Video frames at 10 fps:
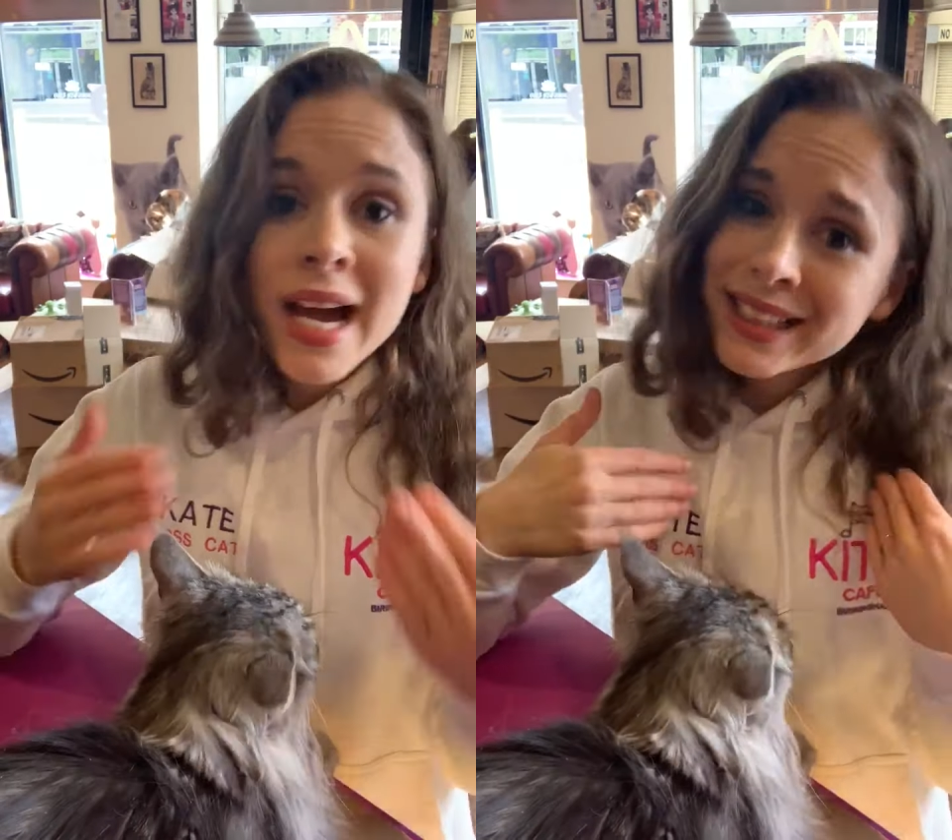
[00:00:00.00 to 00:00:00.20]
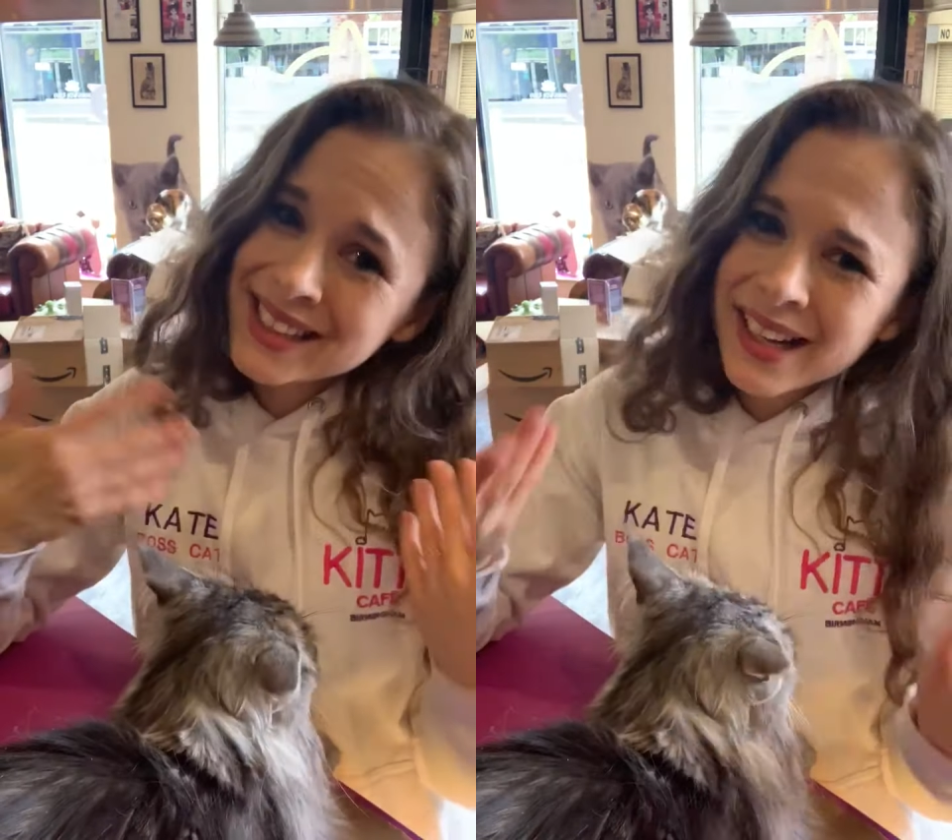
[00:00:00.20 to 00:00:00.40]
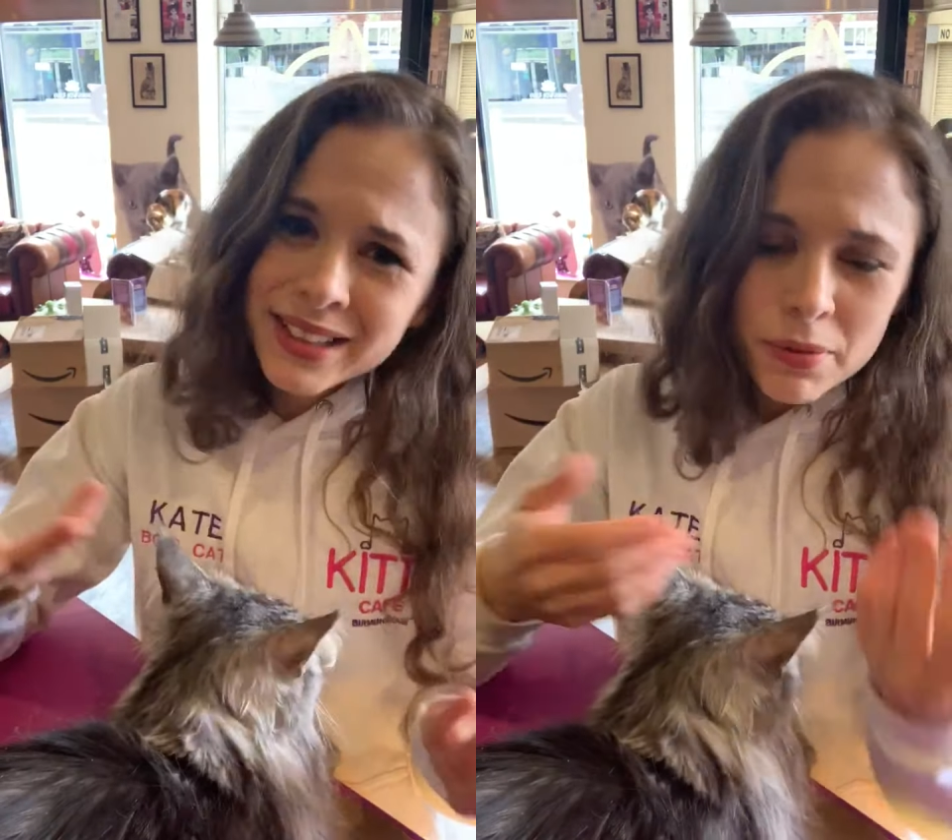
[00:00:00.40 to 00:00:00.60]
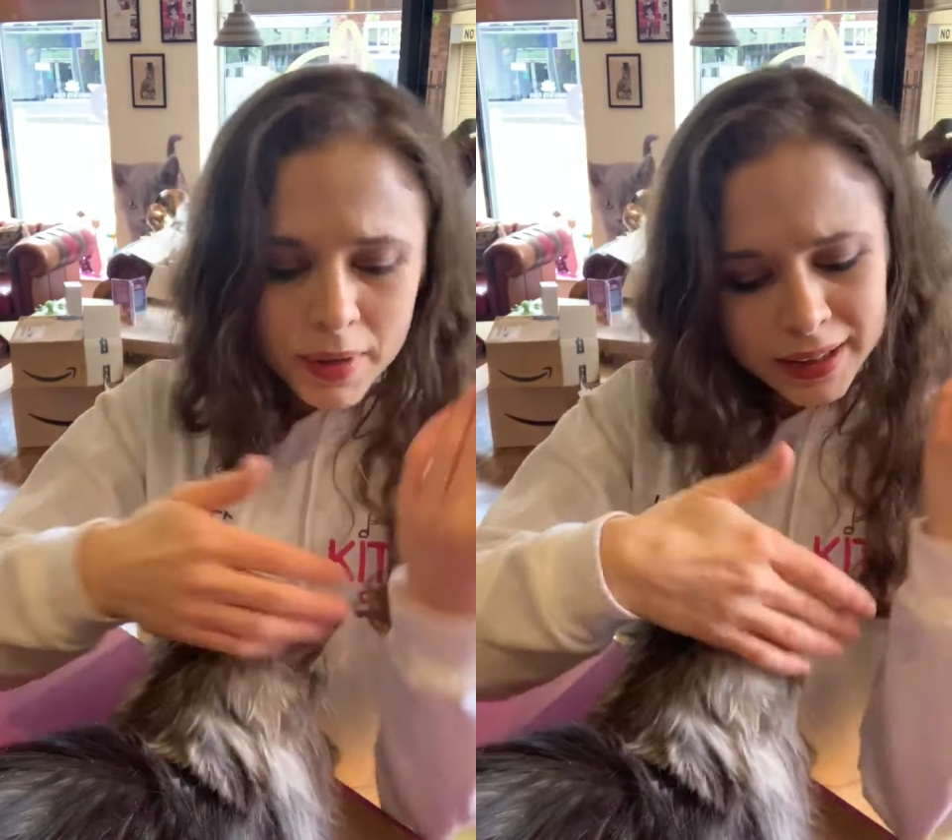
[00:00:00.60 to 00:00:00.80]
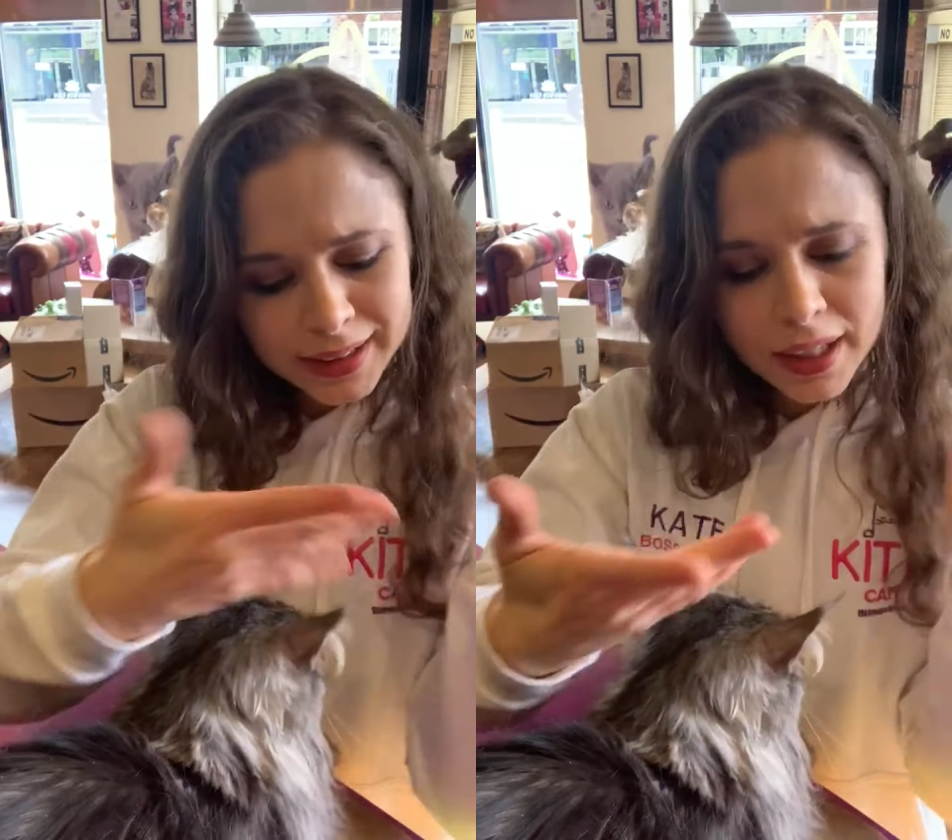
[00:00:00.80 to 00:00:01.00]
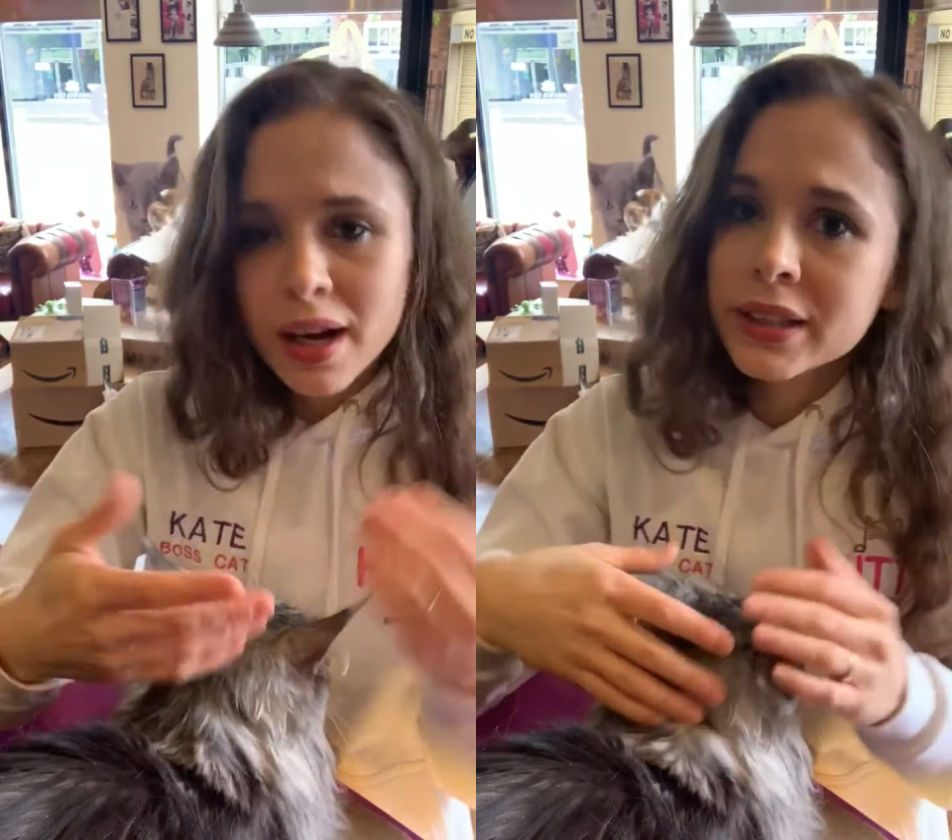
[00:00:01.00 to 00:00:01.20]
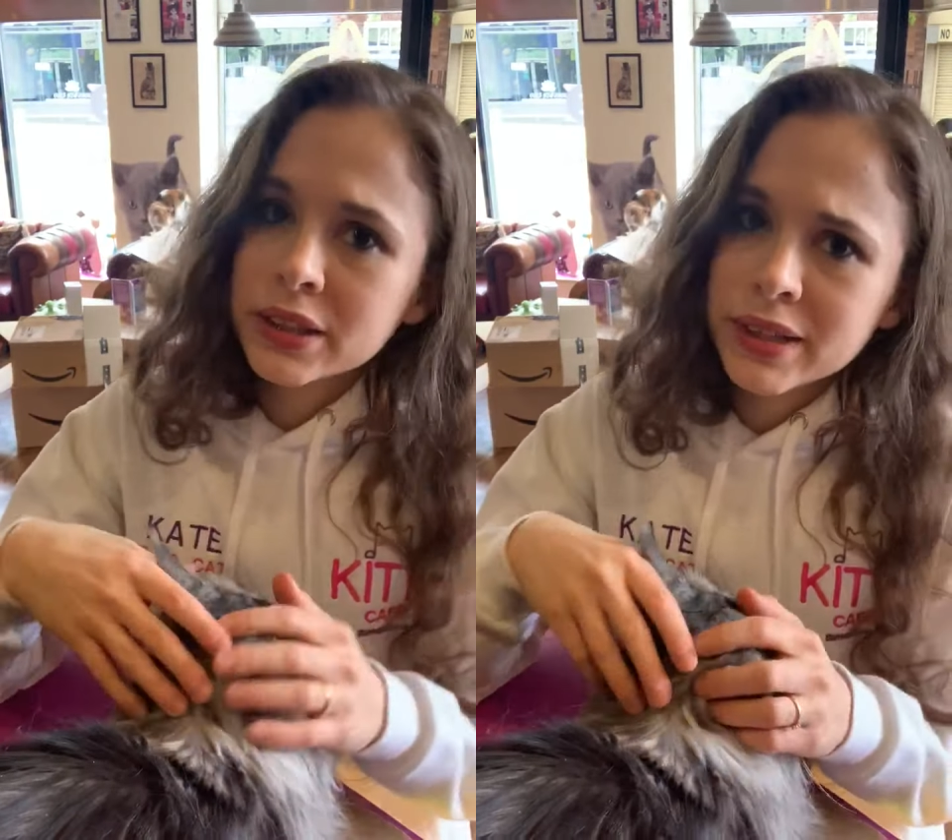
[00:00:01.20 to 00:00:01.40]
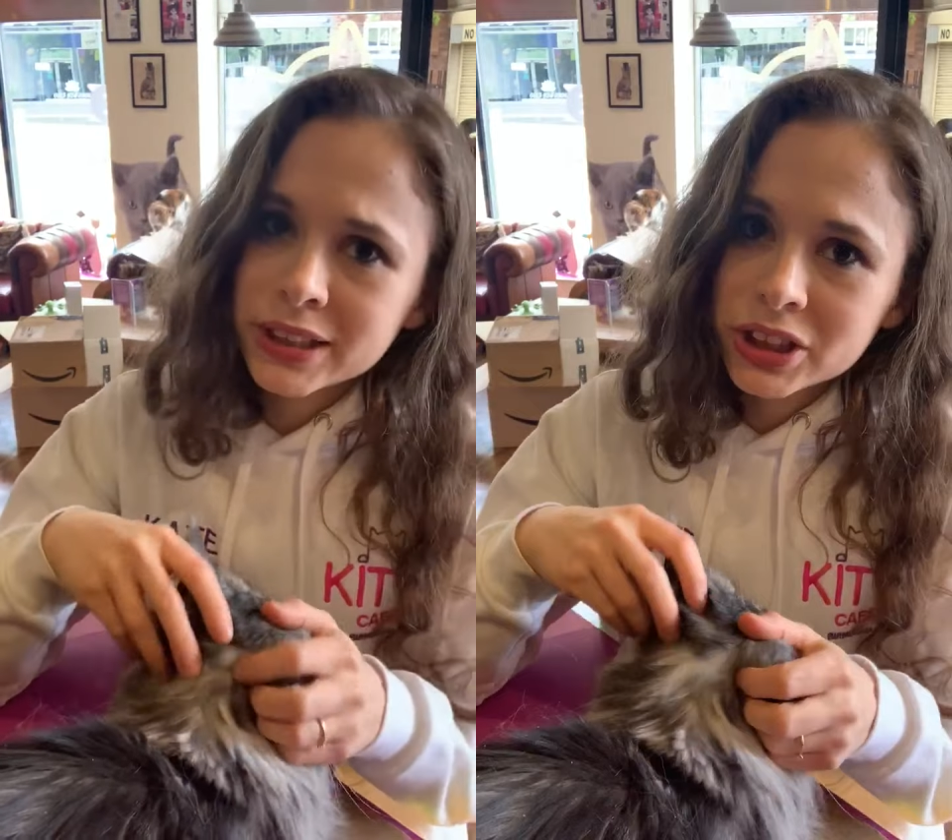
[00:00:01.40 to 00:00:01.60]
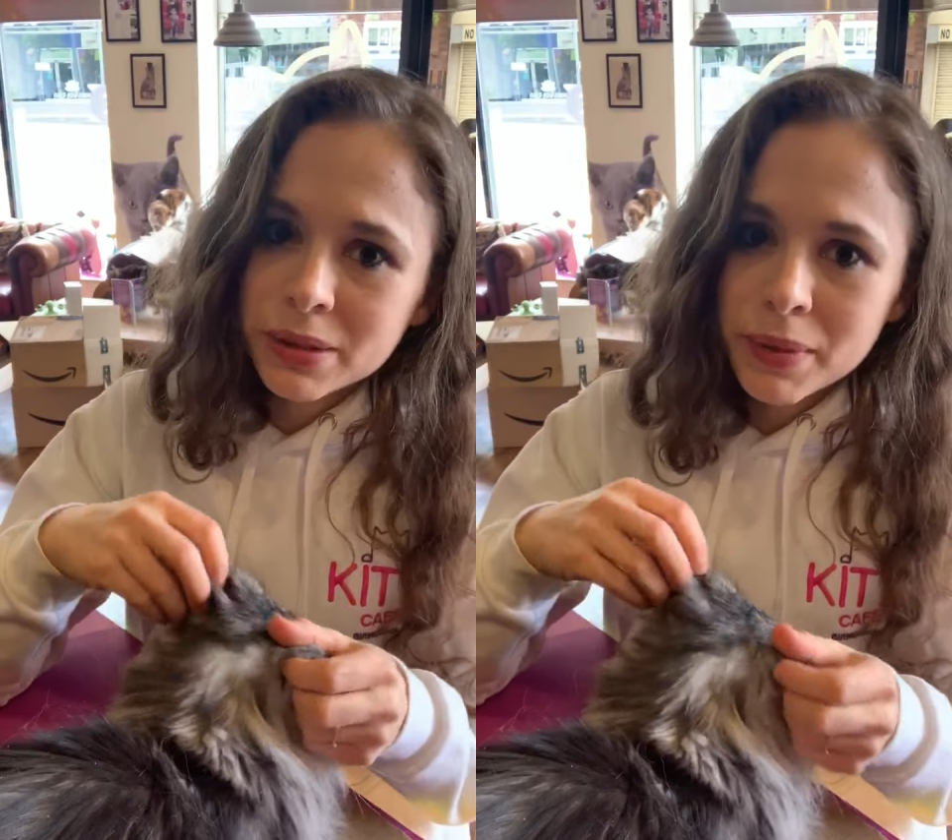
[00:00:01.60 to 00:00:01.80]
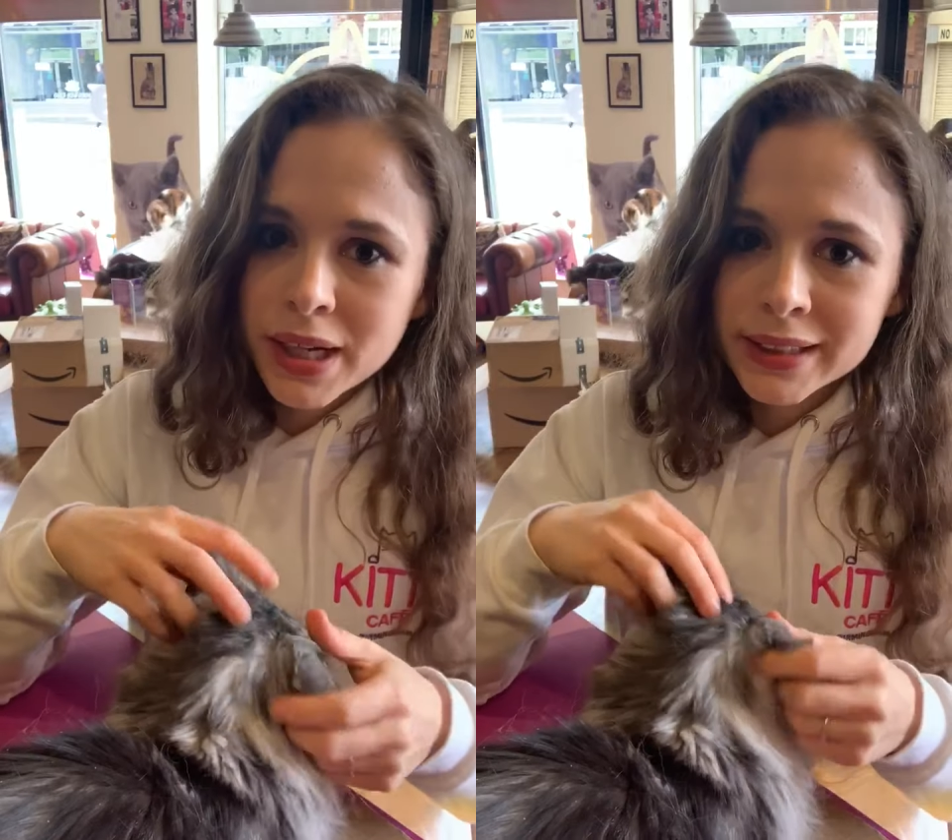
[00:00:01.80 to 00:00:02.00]
You see, I don't mind it. I don't actually
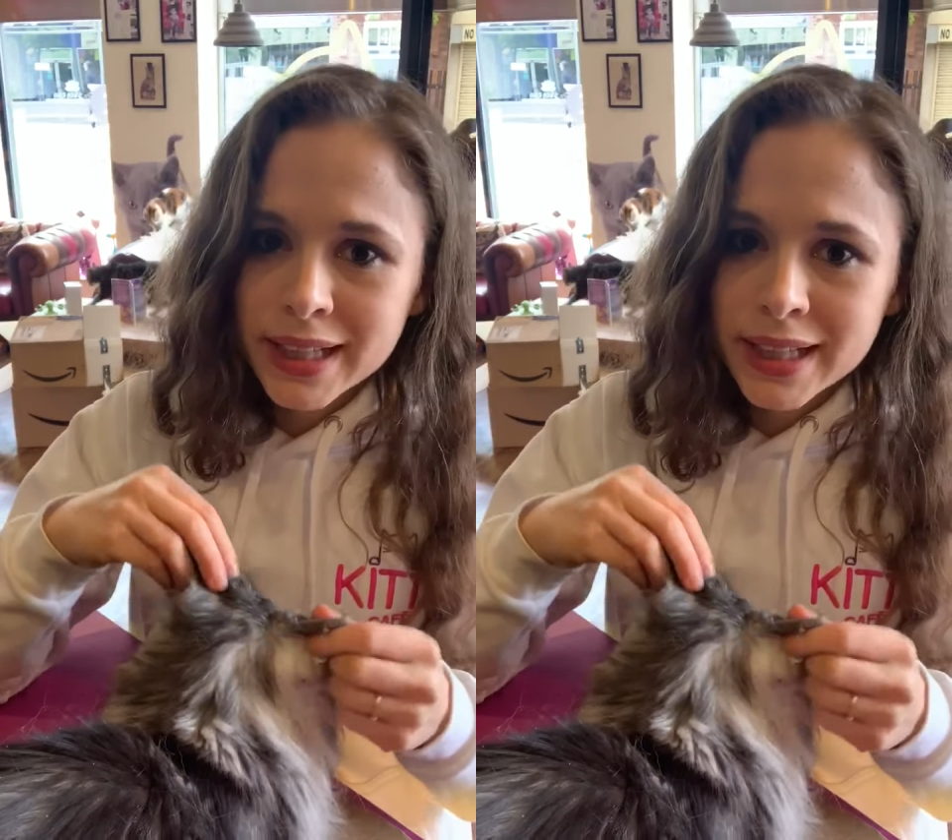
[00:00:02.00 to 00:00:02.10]
mind